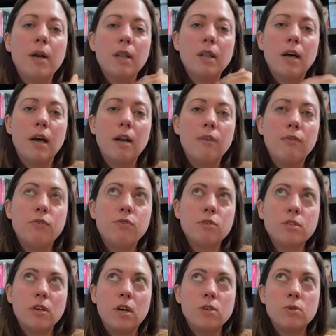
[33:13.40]
but a lot of
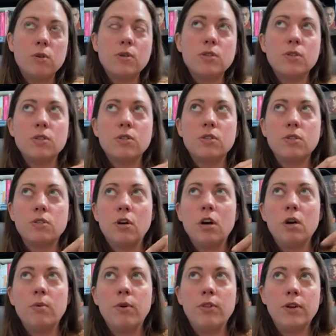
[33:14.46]
dressage horses
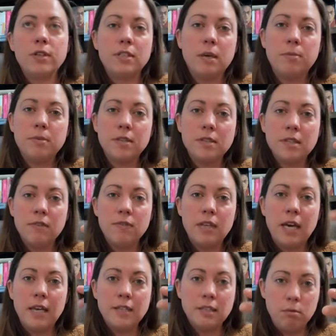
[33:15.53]
start with acceptance of
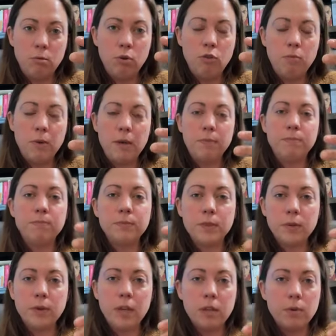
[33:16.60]
the aids and movement.
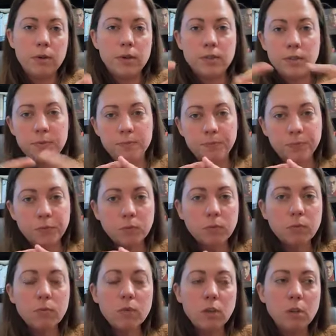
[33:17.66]
So in other words,
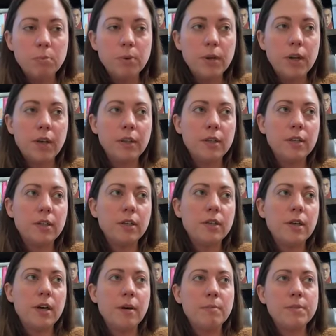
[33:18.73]
you put on
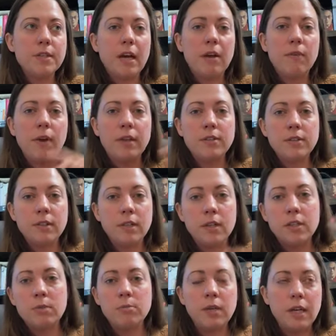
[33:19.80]
the side reins and
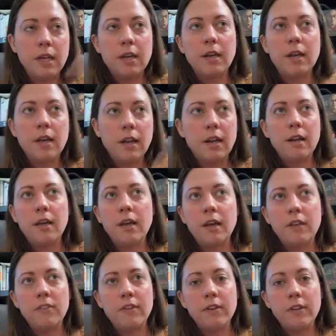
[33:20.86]
lunge them again and again and
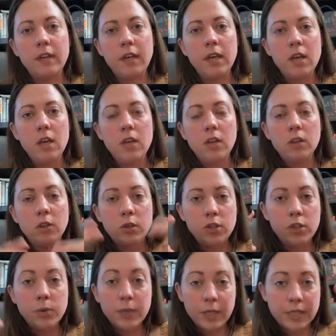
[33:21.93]
again until they
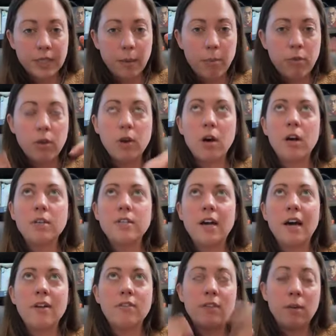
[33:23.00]
learn to accept the
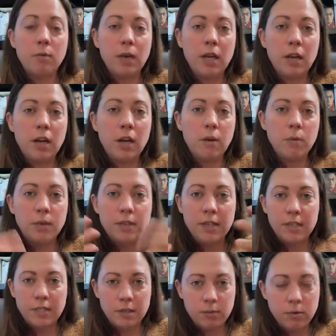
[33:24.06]
contact. Then we get on and we
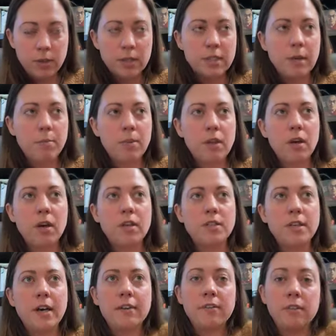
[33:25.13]
teach them to accept the
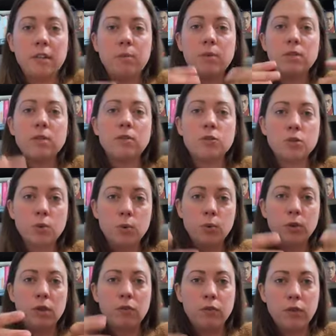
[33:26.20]
contact, and then we start
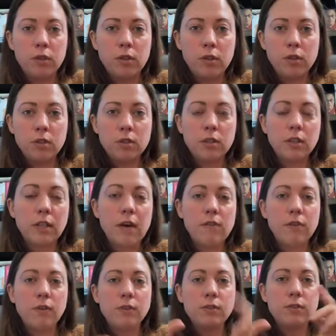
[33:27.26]
schooling for the
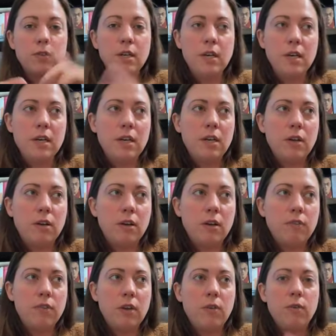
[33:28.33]
levels. You know, you
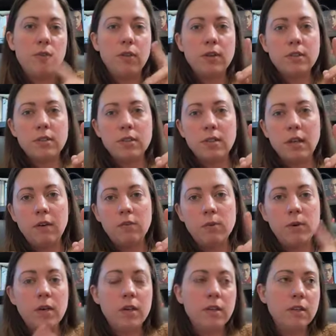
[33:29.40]
have to do this in level
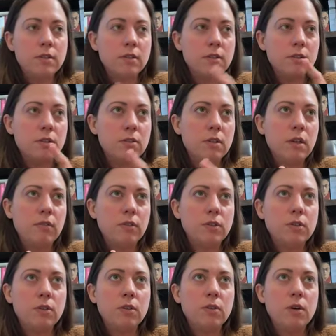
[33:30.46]
1, this is level
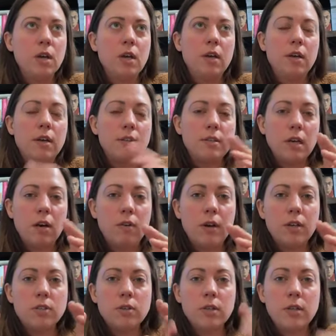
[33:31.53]
2,
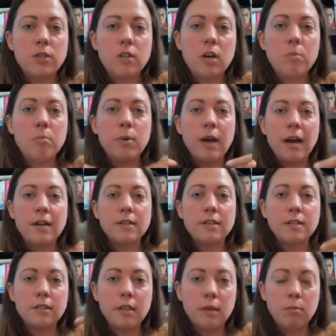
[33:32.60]
etc. So they start
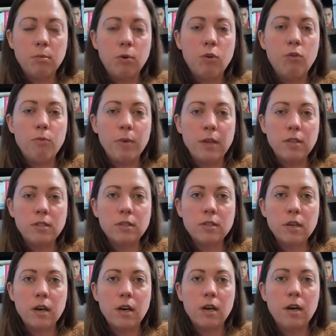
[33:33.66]
practicing
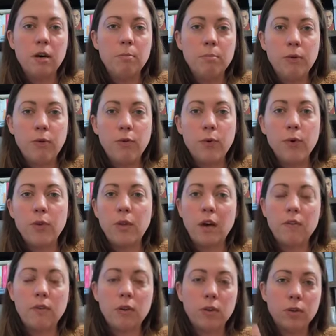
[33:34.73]
movements before
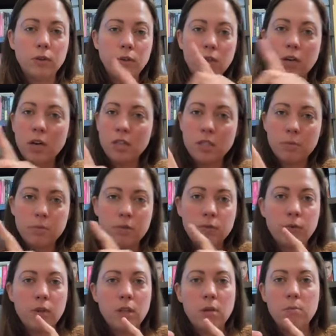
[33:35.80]
they ever learn the concepts
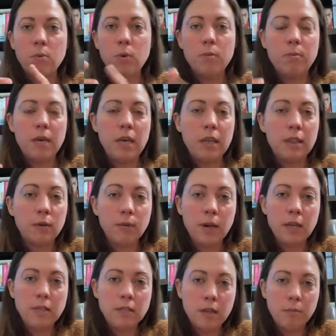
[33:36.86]
of rhythm or being in the
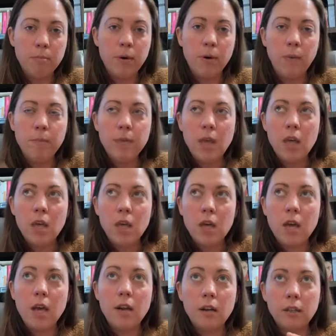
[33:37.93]
right tempo.
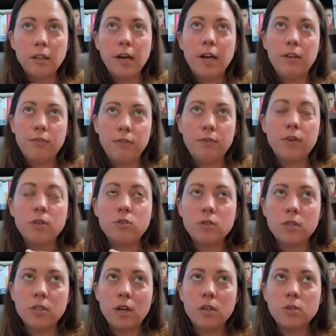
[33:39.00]
And a lot of
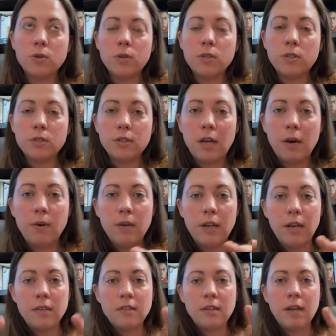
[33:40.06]
dressage horses
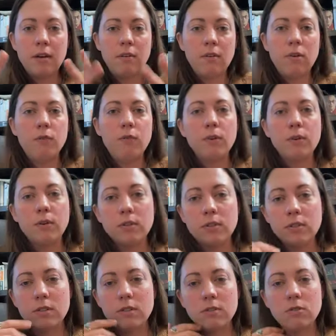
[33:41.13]
nowadays, I don't know if your horse
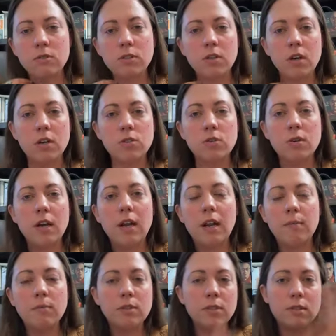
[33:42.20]
is dressage or not,
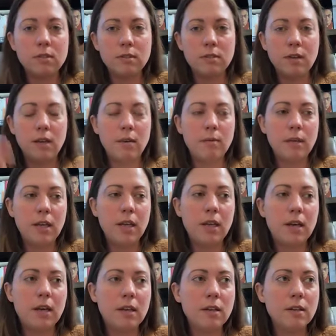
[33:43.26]
I'm just
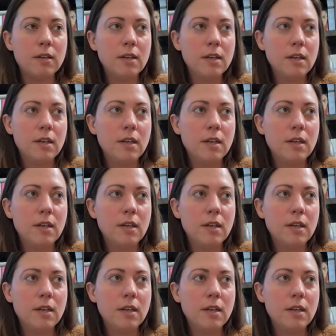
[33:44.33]
getting on a